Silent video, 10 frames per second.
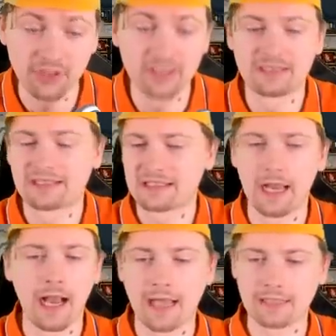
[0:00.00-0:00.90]
which is
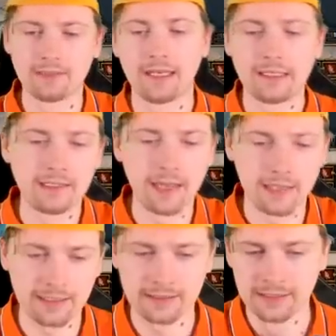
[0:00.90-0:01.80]
one hundred eighty
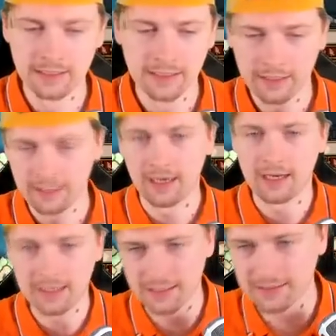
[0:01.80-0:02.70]
ducats.
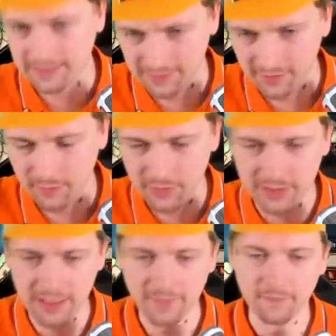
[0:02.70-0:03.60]
I guess that's gonna
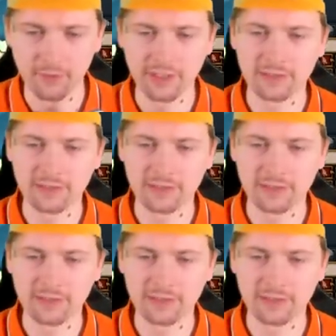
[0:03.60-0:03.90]
be enough for